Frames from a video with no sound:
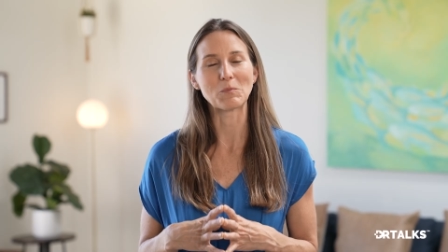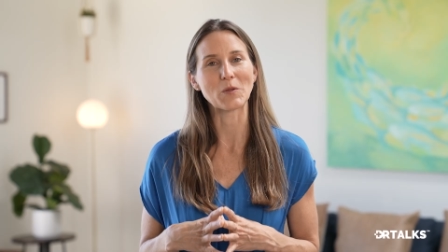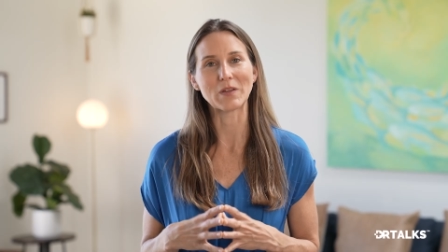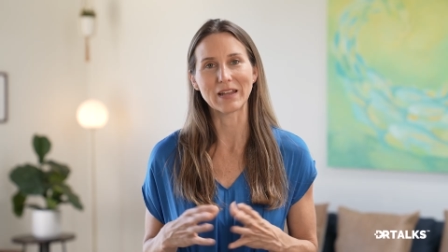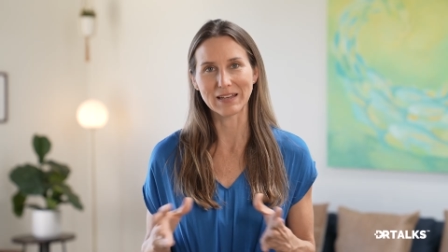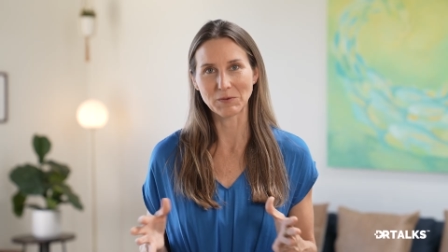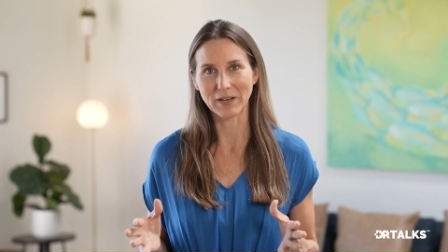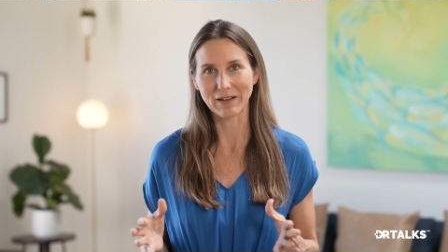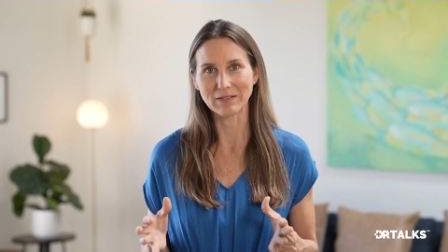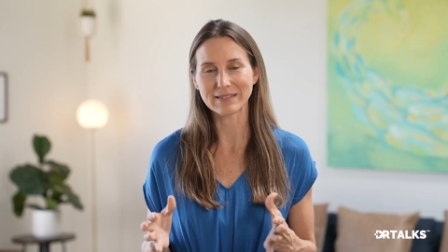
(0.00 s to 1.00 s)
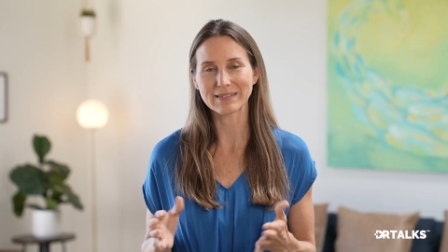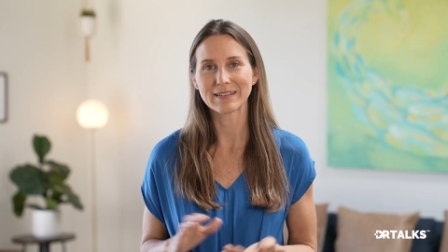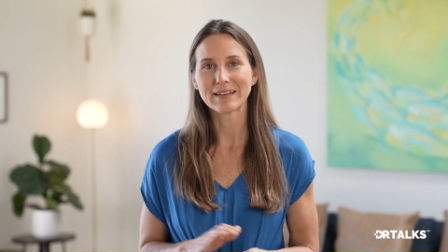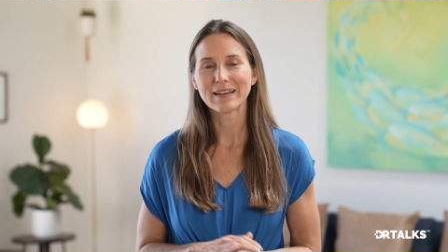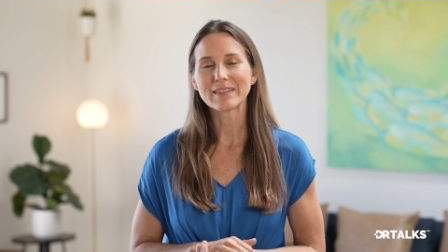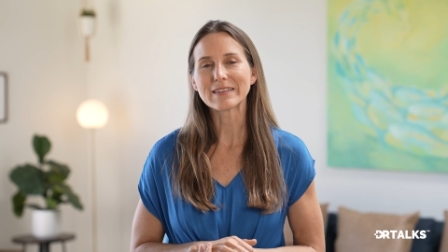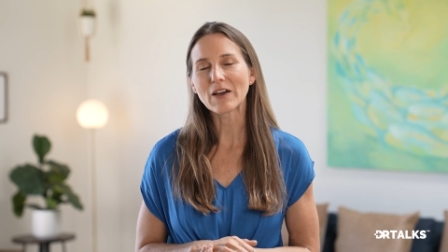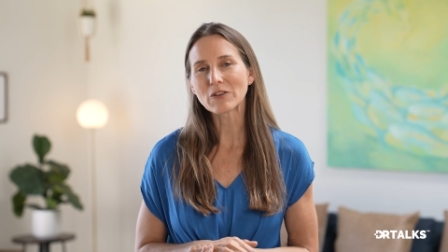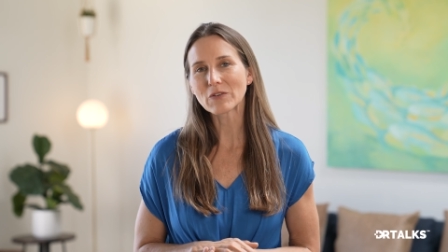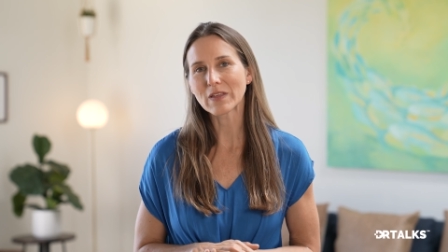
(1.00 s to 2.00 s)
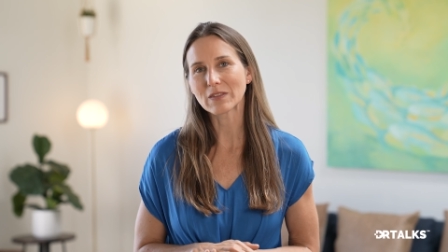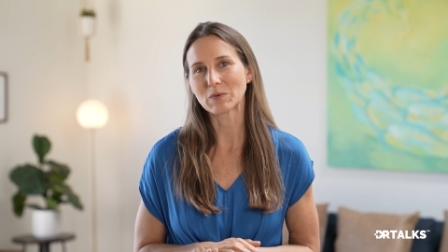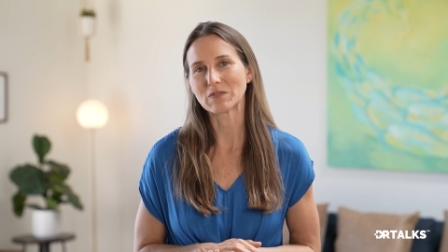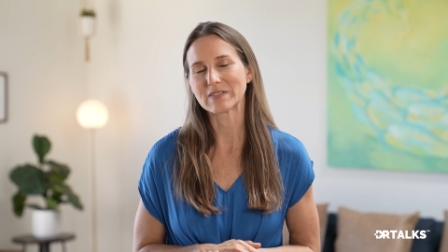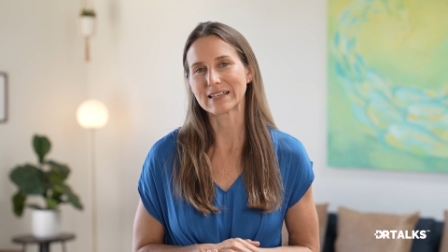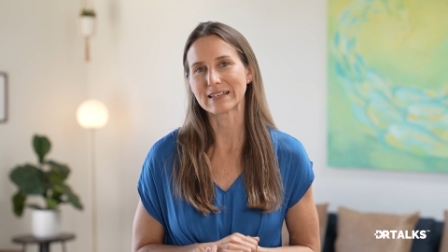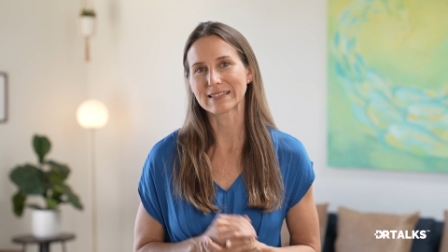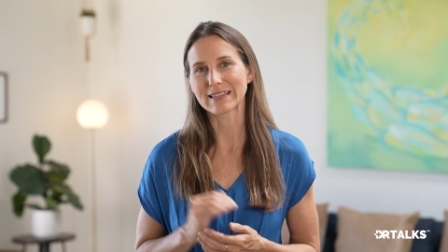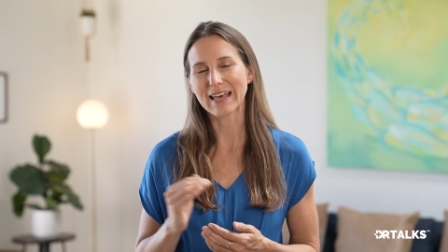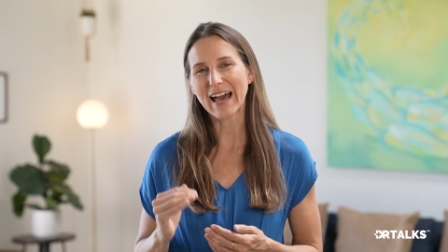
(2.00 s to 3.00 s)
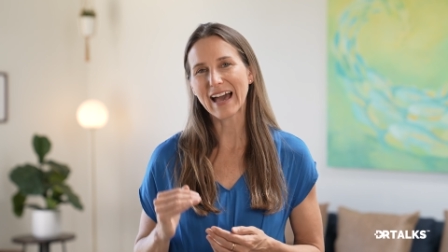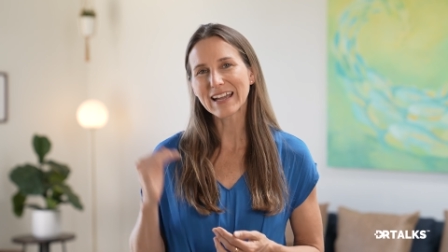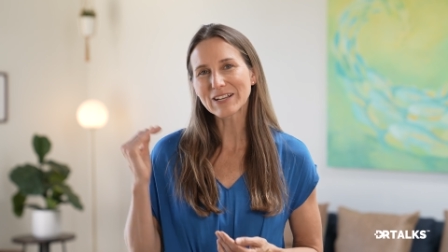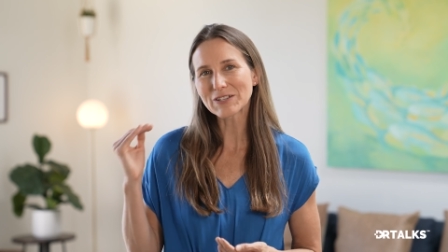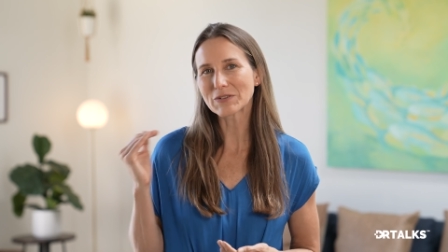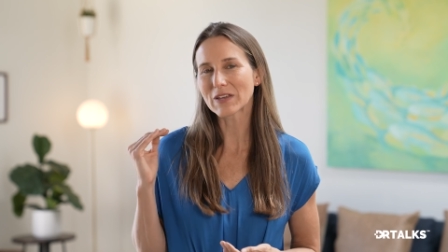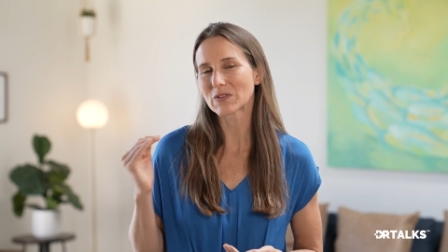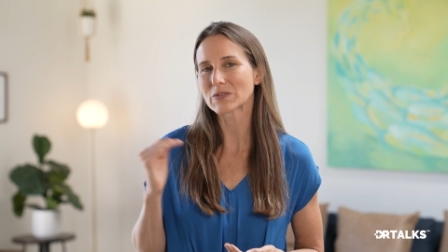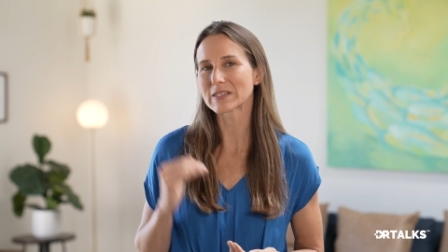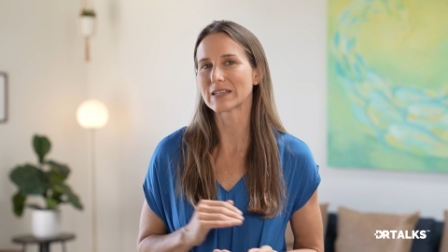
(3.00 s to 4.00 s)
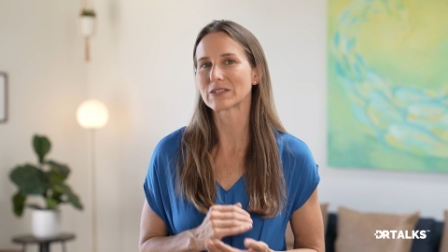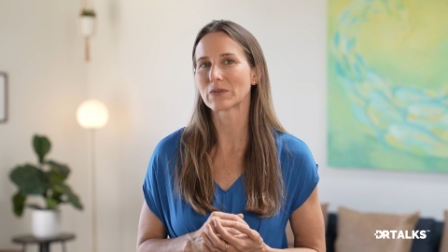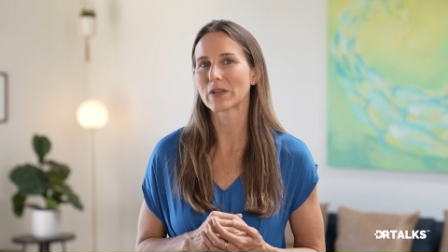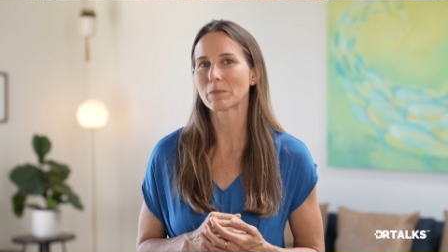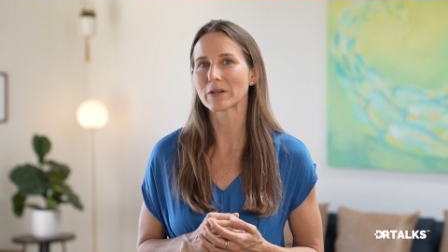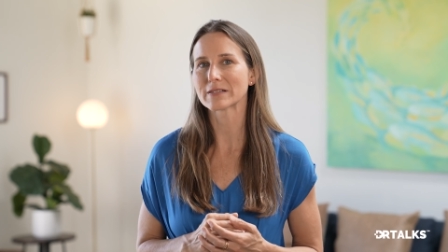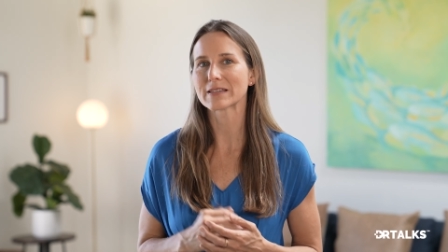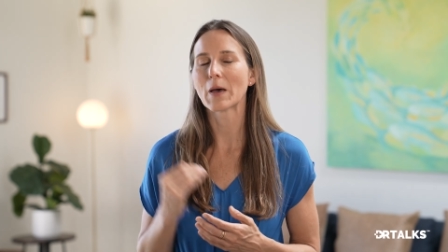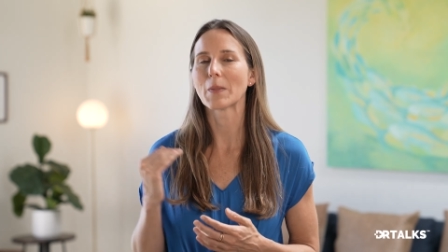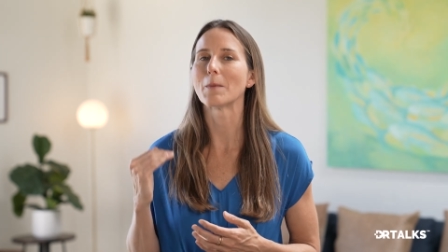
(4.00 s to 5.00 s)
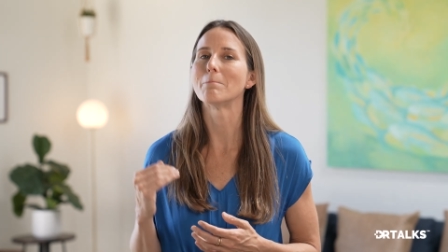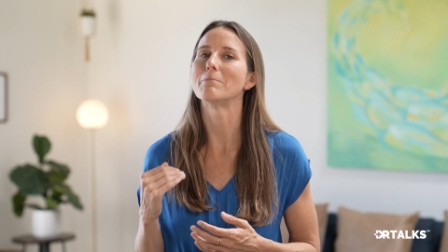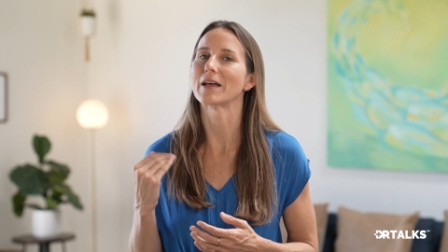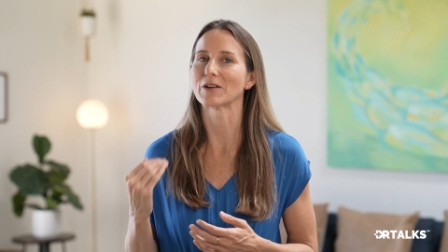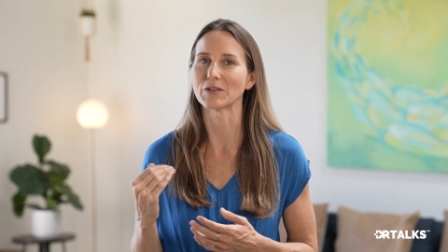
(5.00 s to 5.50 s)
more than anyone else. The other thing that we've seen is that the higher you get those ketone numbers, the better